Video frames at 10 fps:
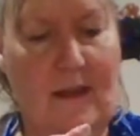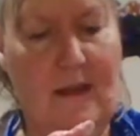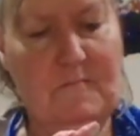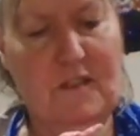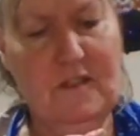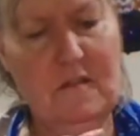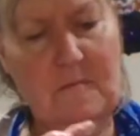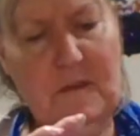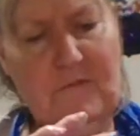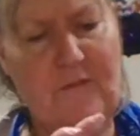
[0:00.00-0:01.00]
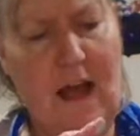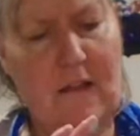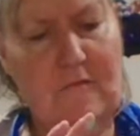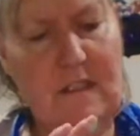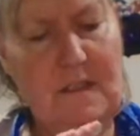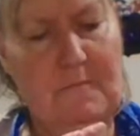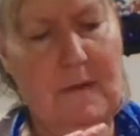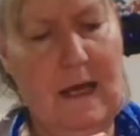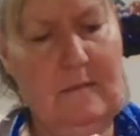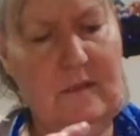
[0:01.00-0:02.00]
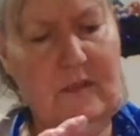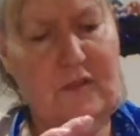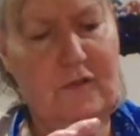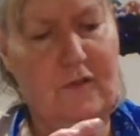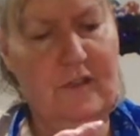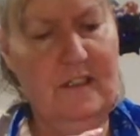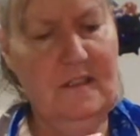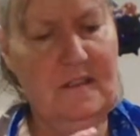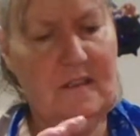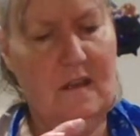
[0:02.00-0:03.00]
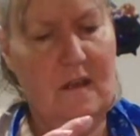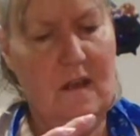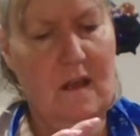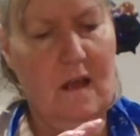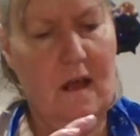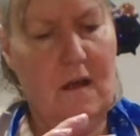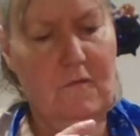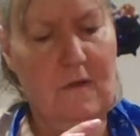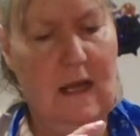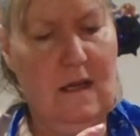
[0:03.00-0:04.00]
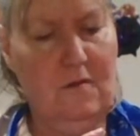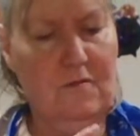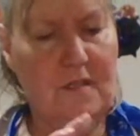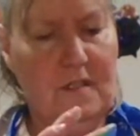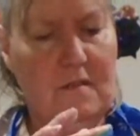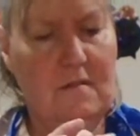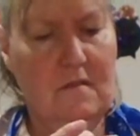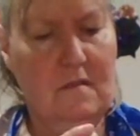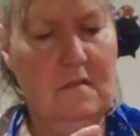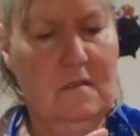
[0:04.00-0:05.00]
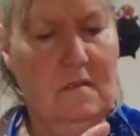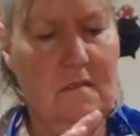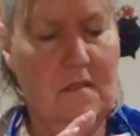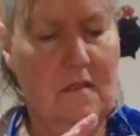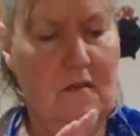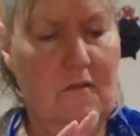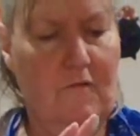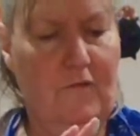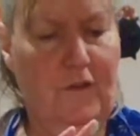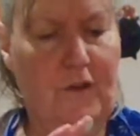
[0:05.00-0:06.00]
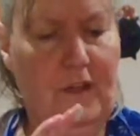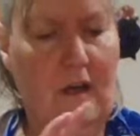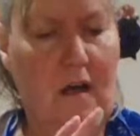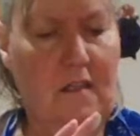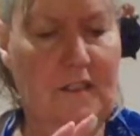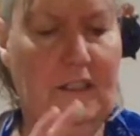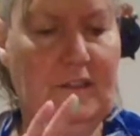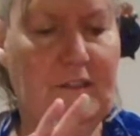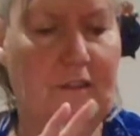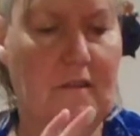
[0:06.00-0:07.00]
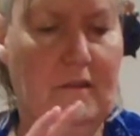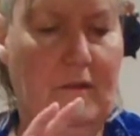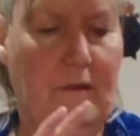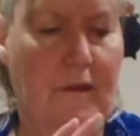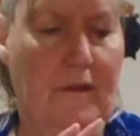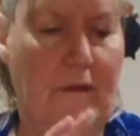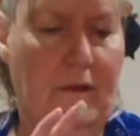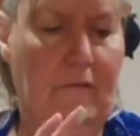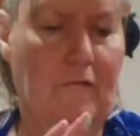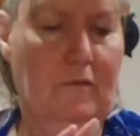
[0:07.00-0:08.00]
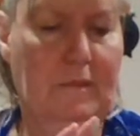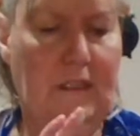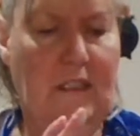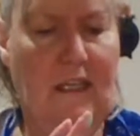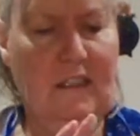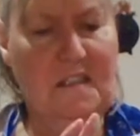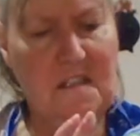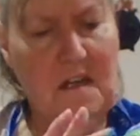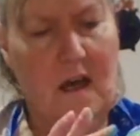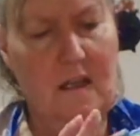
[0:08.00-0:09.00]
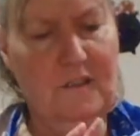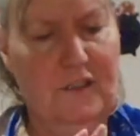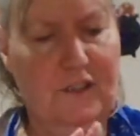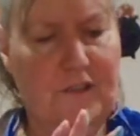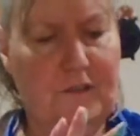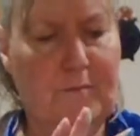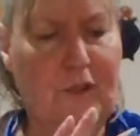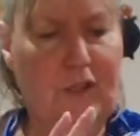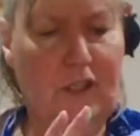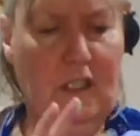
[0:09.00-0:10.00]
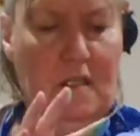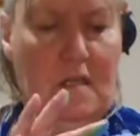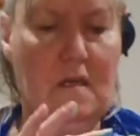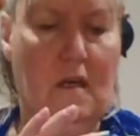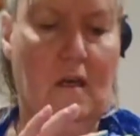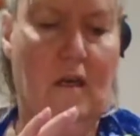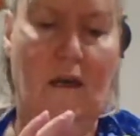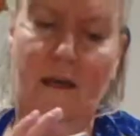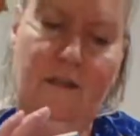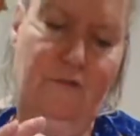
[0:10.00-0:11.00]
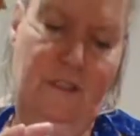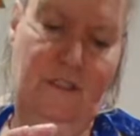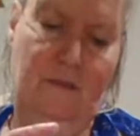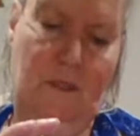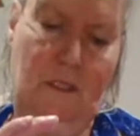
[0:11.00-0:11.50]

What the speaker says: I'm just going to be following the Bible stories around for the holidays here. We'll be ending on Jesus' birthday at Christmas.